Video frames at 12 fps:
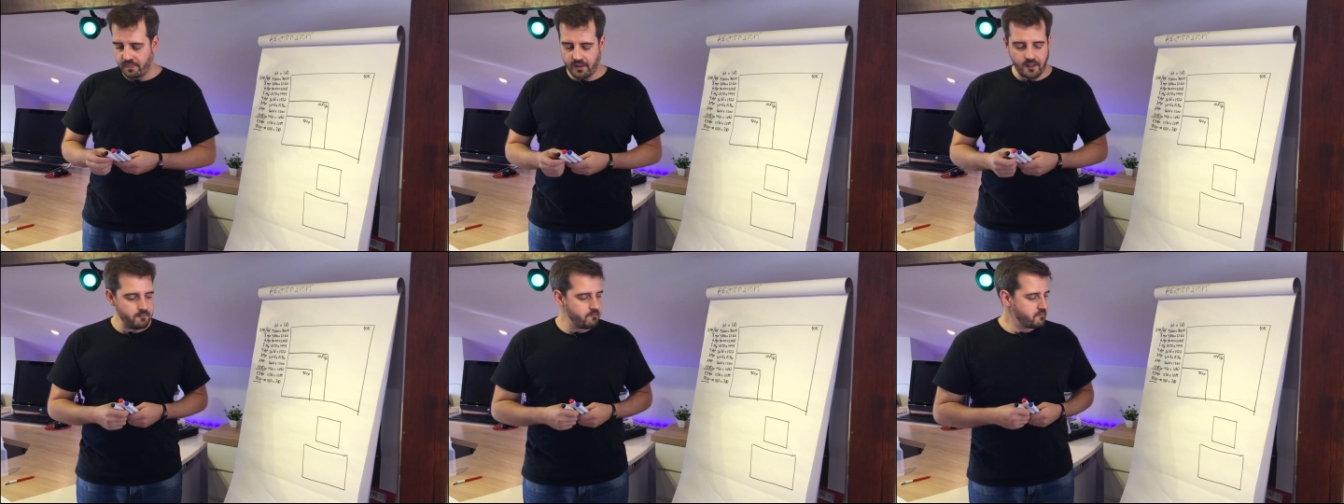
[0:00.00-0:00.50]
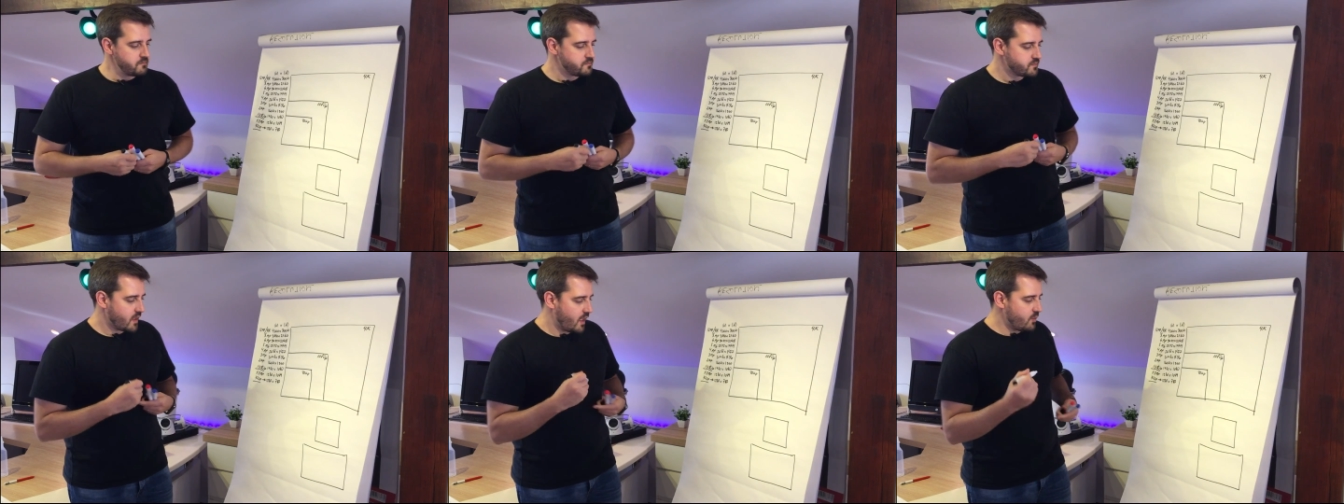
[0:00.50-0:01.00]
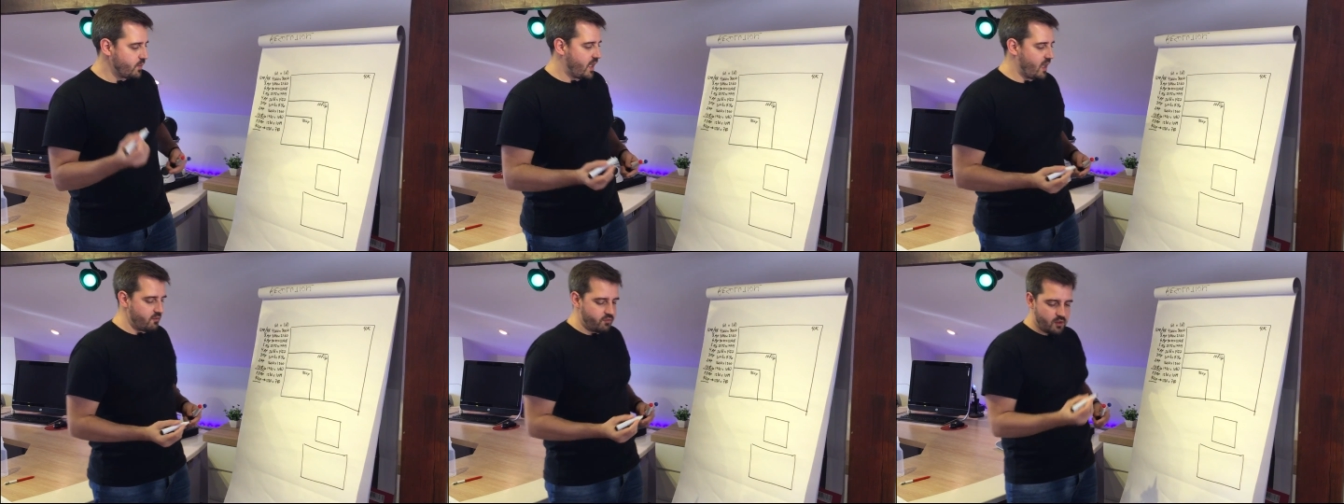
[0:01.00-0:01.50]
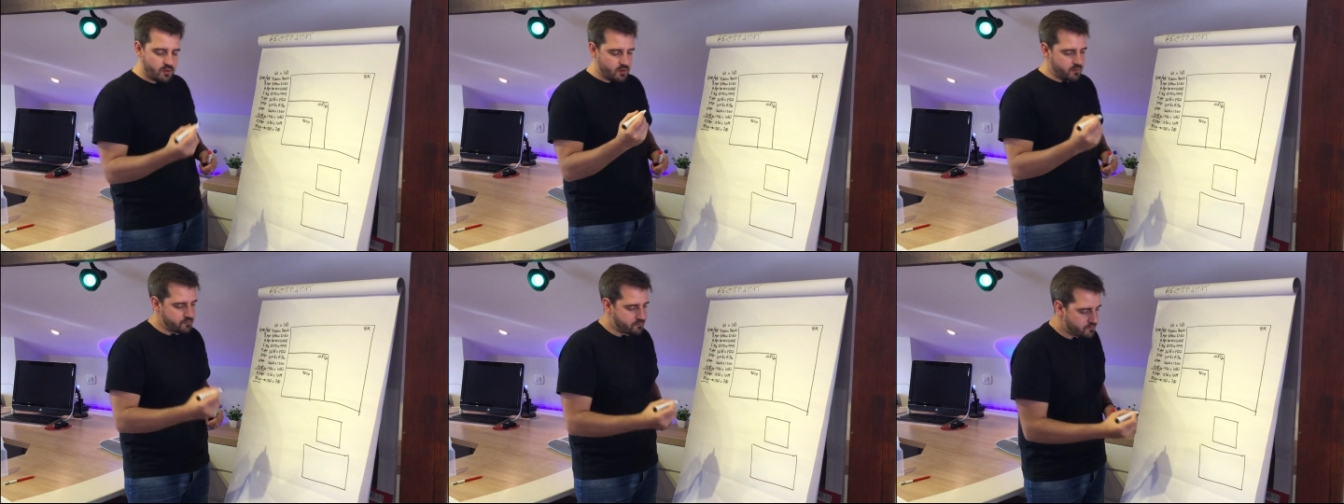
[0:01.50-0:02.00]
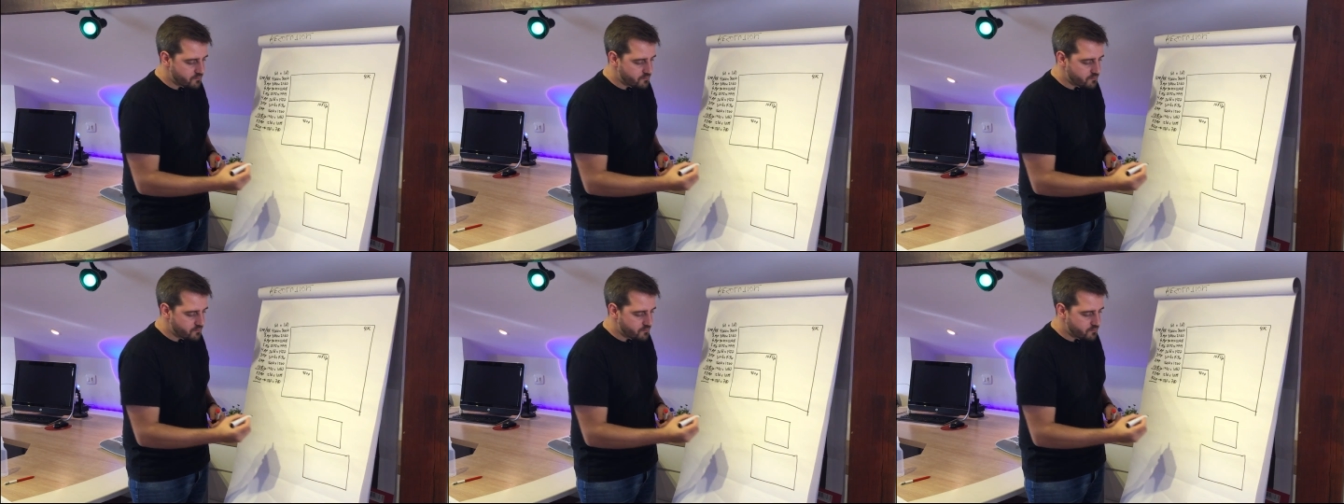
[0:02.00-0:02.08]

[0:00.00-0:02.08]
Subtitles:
Okay, and we have another